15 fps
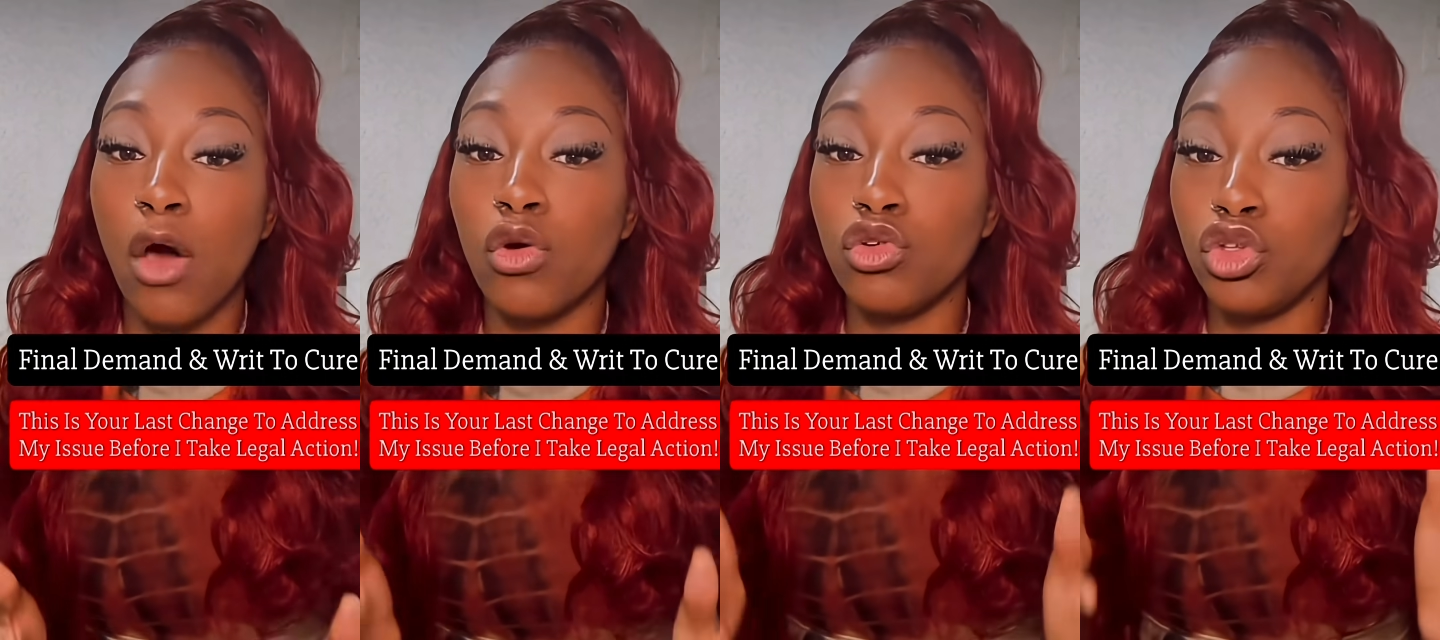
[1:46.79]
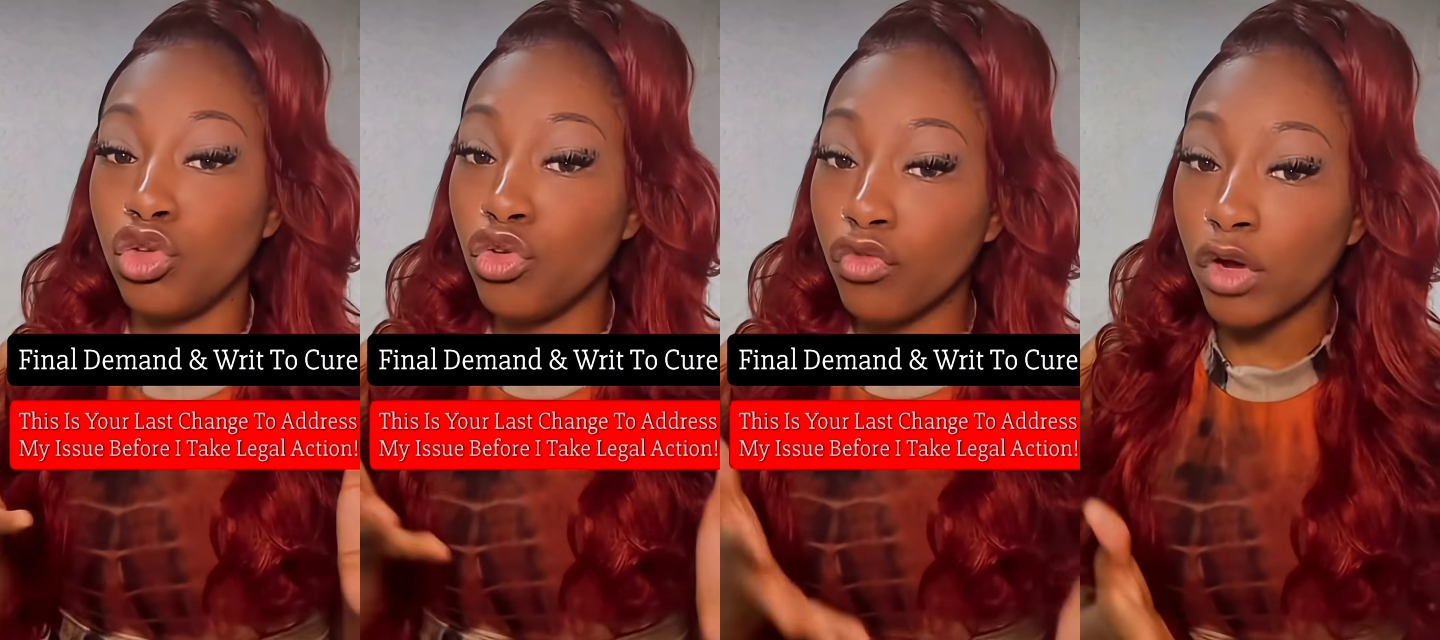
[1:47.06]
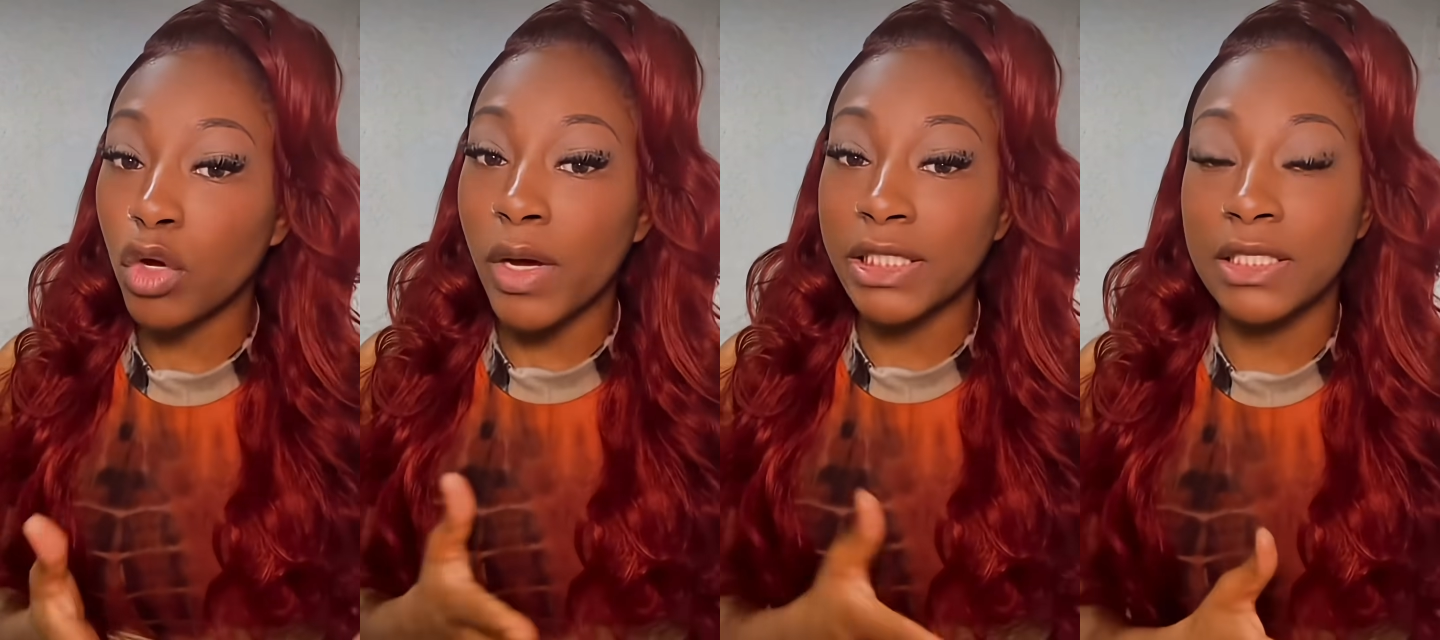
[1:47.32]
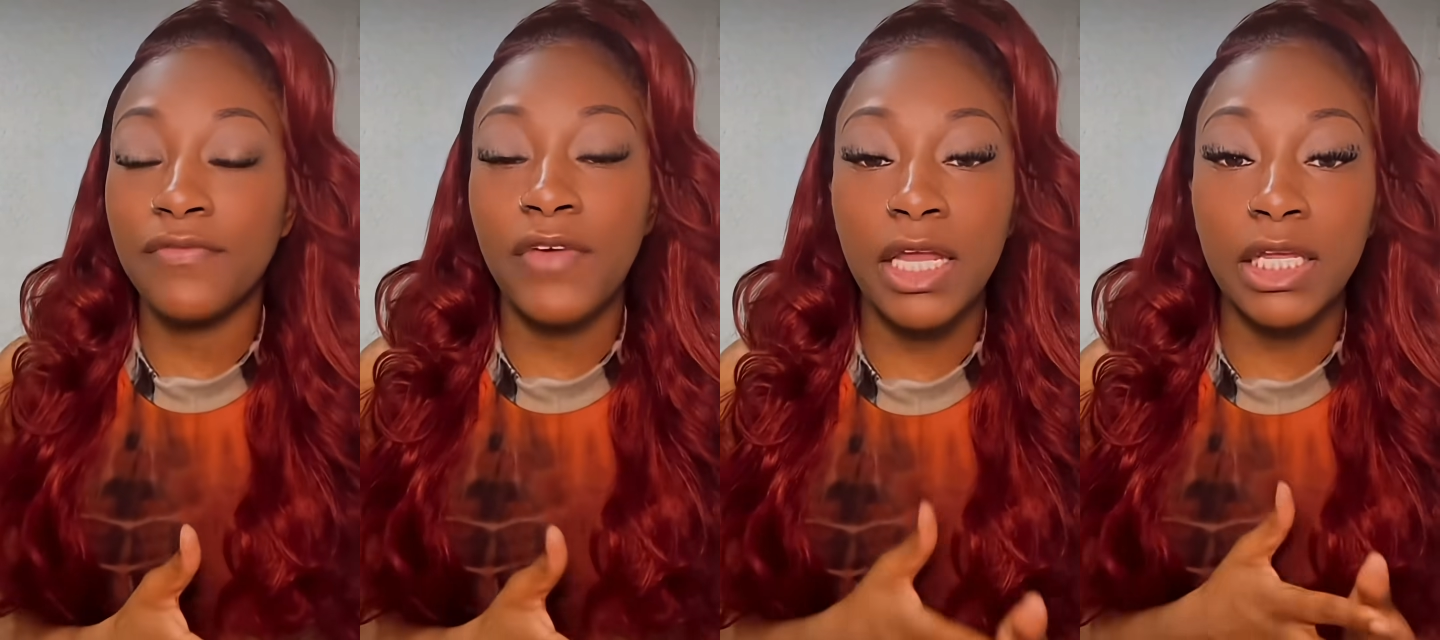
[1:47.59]
you requested
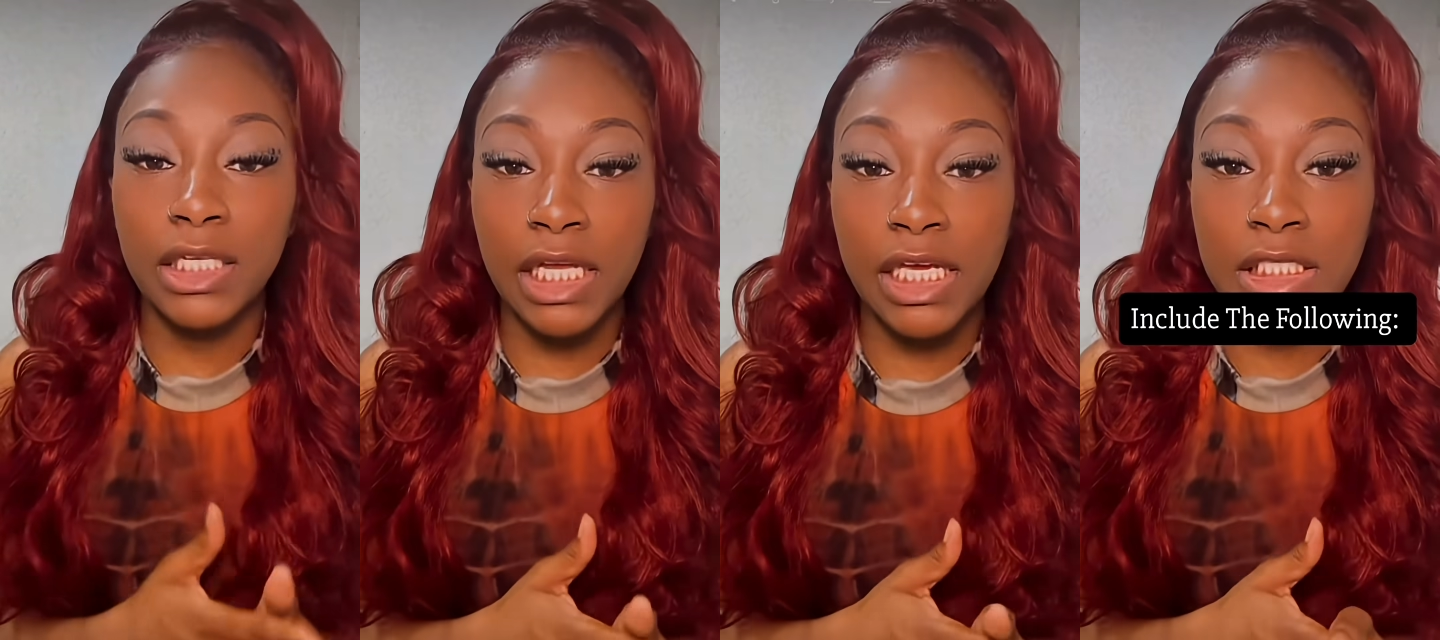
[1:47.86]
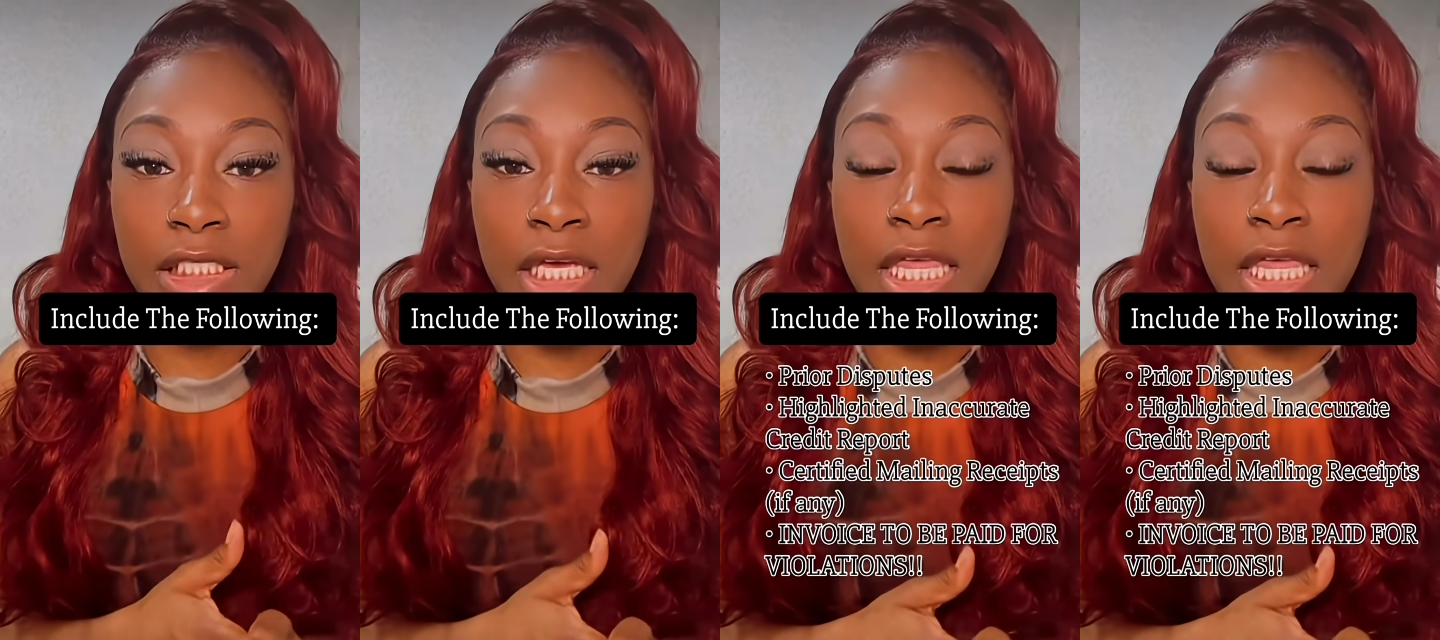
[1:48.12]
validation,